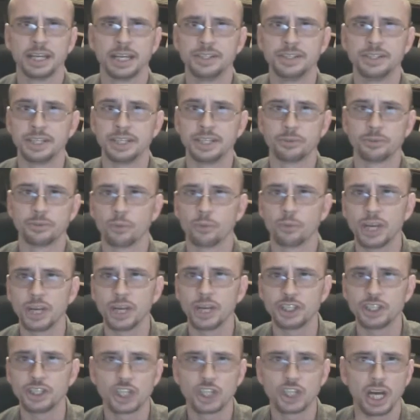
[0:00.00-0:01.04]
Didn't
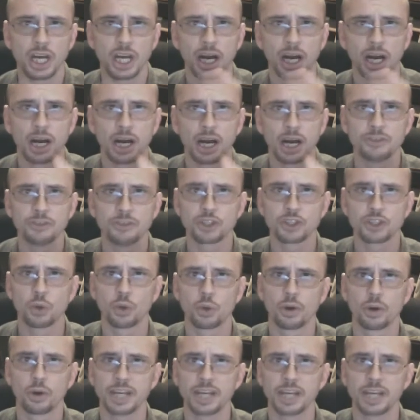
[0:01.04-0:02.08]
reach the
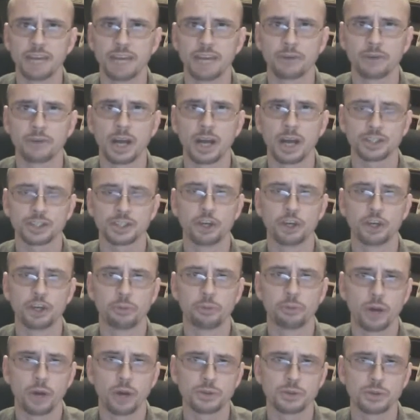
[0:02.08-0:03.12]
score yet for
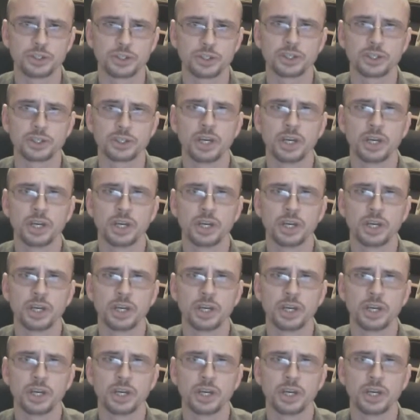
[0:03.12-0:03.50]
osteoporosis.